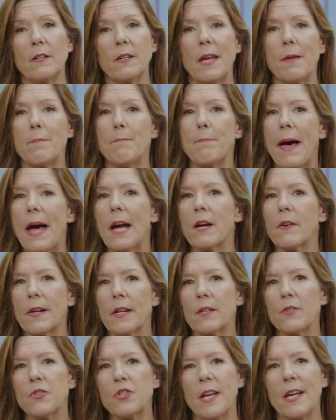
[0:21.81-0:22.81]
and
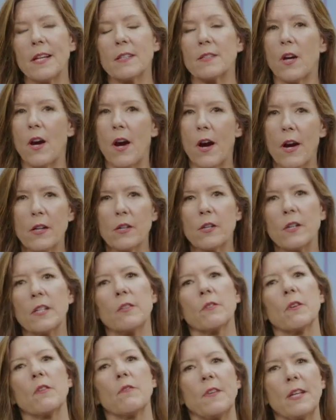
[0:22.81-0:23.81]
background checks aren't going to
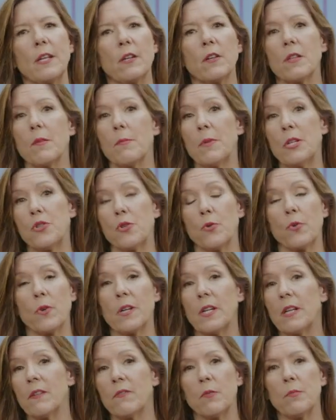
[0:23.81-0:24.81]
reveal the
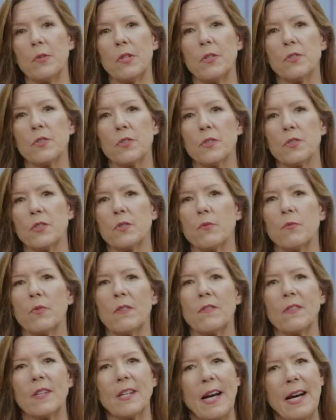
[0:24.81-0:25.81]
majority of abusers,
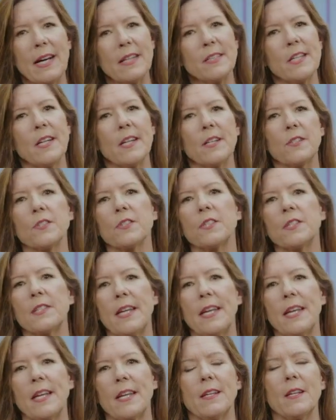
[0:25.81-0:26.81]
we've got to
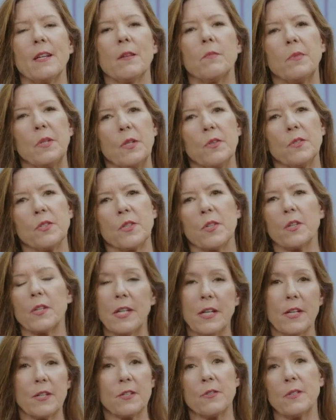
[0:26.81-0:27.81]
understand abuser
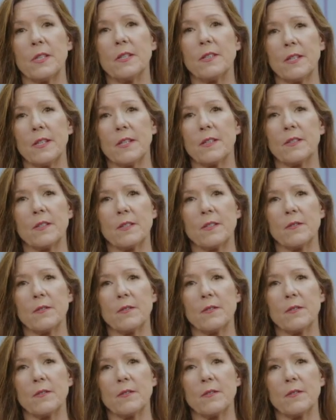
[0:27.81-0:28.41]
characteristics.